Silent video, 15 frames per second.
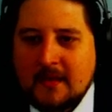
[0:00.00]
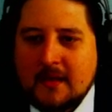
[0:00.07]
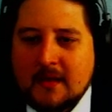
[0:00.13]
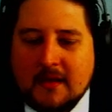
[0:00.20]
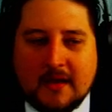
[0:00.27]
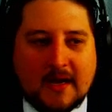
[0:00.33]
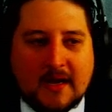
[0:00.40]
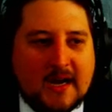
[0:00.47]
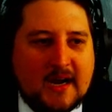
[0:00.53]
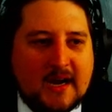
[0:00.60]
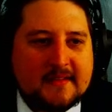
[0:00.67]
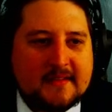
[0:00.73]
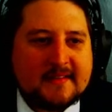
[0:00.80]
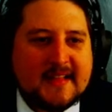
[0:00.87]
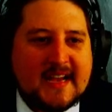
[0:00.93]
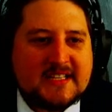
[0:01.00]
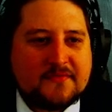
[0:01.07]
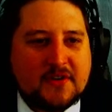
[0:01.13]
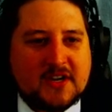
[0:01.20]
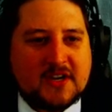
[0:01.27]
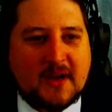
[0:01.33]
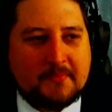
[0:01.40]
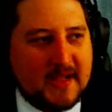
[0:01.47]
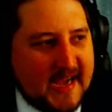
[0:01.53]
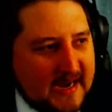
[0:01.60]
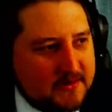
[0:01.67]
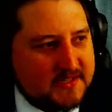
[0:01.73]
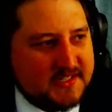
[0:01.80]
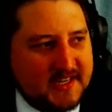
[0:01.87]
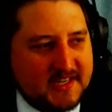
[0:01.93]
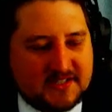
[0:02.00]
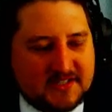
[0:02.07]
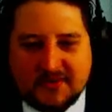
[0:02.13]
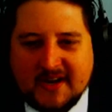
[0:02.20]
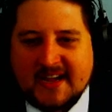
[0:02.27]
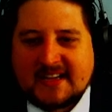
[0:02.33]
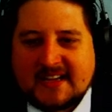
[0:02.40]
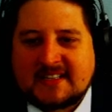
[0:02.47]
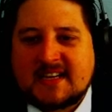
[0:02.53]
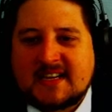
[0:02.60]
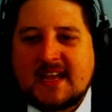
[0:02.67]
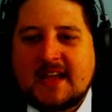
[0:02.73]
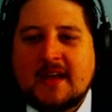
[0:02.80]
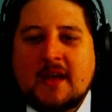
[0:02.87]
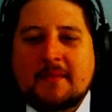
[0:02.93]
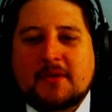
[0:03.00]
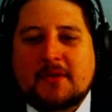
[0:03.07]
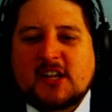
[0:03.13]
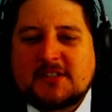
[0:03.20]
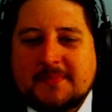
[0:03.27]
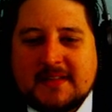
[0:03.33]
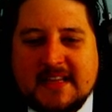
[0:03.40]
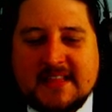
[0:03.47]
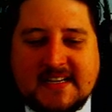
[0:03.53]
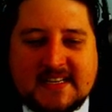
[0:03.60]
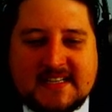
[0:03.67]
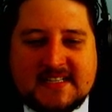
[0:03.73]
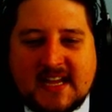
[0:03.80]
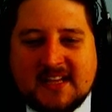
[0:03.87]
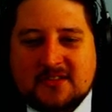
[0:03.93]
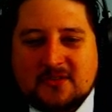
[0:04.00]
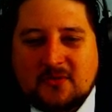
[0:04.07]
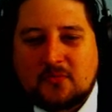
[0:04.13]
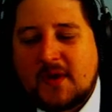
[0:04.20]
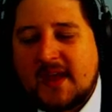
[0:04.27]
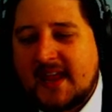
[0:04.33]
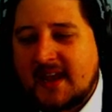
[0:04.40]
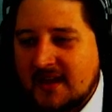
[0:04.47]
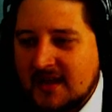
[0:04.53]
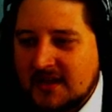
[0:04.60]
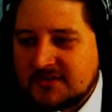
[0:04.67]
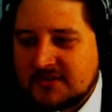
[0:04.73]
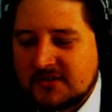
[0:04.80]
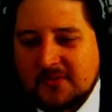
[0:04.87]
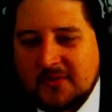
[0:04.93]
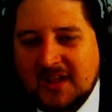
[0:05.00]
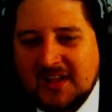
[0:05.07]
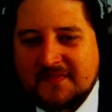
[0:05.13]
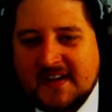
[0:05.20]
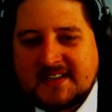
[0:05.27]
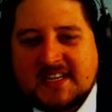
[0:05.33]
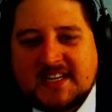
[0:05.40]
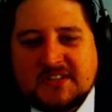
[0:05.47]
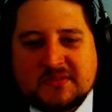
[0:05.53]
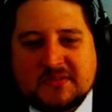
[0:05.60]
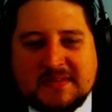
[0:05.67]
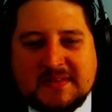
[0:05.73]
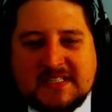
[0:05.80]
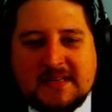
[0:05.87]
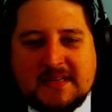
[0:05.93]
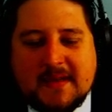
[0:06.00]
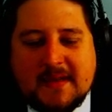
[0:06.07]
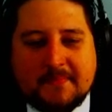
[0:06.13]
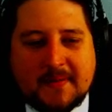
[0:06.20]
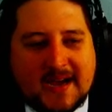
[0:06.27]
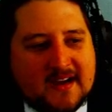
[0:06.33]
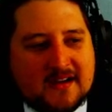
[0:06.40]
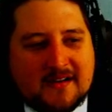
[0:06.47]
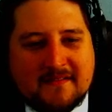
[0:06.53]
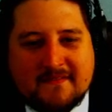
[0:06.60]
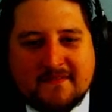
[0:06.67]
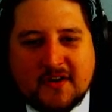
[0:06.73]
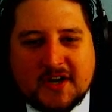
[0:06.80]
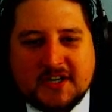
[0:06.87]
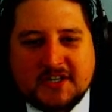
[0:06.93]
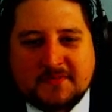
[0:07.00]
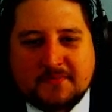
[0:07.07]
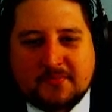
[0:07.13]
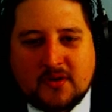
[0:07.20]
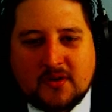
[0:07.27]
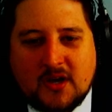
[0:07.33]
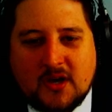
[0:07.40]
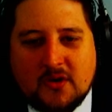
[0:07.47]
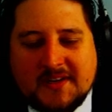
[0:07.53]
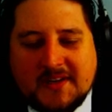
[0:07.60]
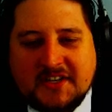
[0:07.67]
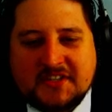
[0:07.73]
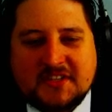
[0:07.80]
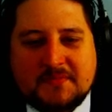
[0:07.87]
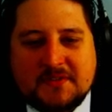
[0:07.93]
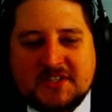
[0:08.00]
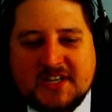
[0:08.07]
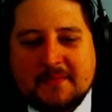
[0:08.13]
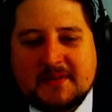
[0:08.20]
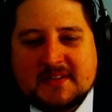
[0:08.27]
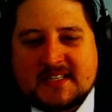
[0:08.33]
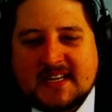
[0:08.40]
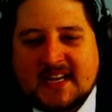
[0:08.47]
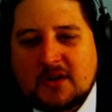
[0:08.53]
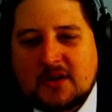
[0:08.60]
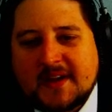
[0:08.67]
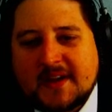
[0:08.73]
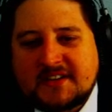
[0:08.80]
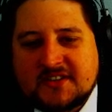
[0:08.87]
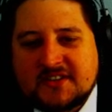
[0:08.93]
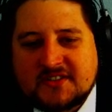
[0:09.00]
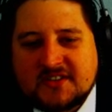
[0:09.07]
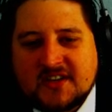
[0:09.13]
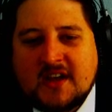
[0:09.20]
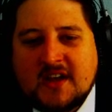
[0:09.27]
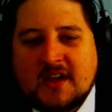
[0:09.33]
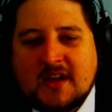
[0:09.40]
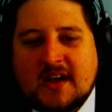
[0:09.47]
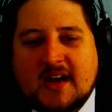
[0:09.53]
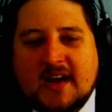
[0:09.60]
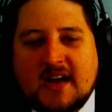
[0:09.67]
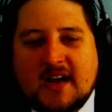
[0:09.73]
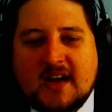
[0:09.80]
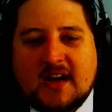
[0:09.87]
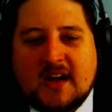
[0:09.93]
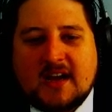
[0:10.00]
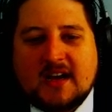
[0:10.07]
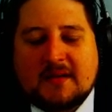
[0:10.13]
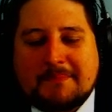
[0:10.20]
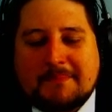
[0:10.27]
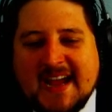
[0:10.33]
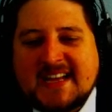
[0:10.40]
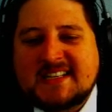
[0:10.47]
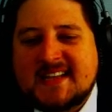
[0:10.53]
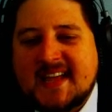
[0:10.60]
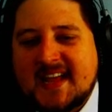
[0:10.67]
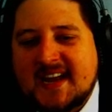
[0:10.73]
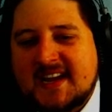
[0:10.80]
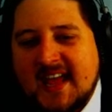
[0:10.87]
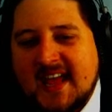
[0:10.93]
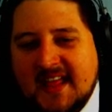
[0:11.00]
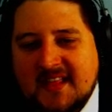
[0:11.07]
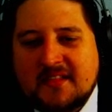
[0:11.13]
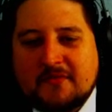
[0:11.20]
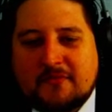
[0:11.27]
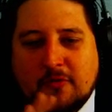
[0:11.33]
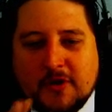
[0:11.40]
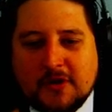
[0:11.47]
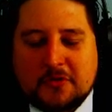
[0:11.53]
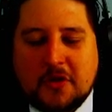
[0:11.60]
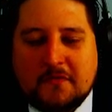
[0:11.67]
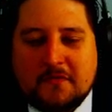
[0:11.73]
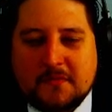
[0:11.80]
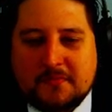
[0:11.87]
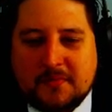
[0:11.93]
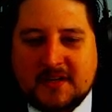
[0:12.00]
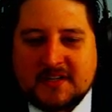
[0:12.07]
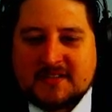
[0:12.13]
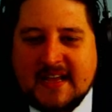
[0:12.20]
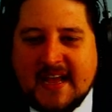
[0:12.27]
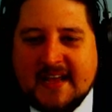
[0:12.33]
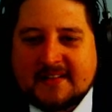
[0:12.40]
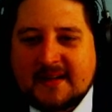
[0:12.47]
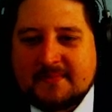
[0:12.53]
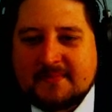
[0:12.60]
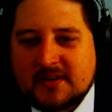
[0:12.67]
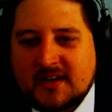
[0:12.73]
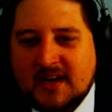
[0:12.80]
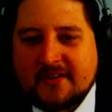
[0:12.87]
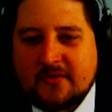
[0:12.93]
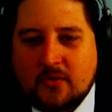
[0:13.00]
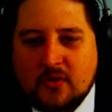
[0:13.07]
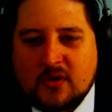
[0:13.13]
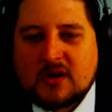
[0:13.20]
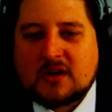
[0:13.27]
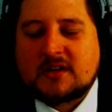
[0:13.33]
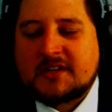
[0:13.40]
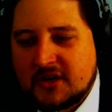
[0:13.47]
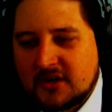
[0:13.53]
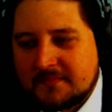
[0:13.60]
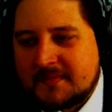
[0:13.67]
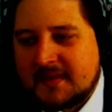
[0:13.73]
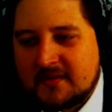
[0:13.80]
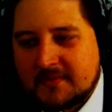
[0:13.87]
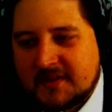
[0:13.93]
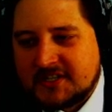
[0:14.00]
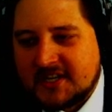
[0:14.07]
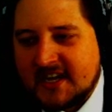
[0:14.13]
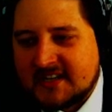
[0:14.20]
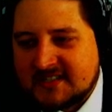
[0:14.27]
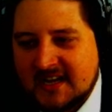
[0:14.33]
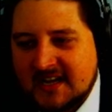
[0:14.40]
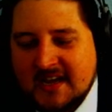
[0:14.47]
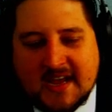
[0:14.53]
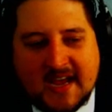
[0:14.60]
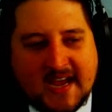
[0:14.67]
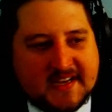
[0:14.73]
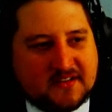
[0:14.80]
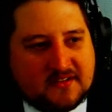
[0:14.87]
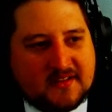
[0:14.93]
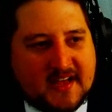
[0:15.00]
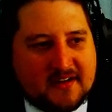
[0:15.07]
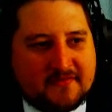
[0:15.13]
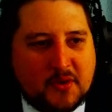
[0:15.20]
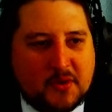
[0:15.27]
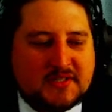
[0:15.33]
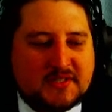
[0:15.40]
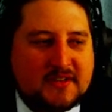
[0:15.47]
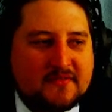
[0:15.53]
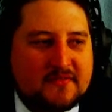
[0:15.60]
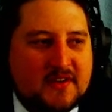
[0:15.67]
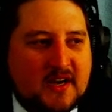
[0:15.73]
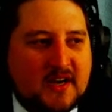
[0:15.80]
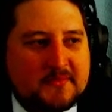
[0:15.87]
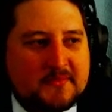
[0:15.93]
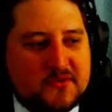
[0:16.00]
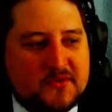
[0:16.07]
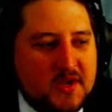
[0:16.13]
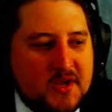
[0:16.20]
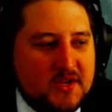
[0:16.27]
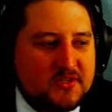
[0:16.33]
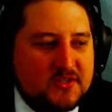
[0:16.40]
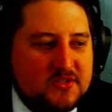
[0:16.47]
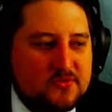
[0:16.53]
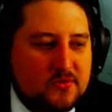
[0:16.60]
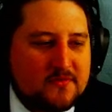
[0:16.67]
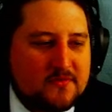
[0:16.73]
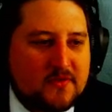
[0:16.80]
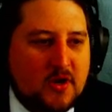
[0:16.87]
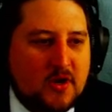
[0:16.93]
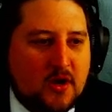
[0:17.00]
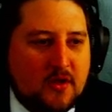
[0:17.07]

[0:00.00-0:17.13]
Uh, they lasted for a couple of hours against 4ASC, but ultimately they did take the win. So the qualified teams will be Team Empire, Virtus Pro, Ninjas in Pajamas, Hellraisers, uh, My Insanity, and then the Four Clover Plus and Leprechaun or European Rejects, as a lot of folks have come to sort of call them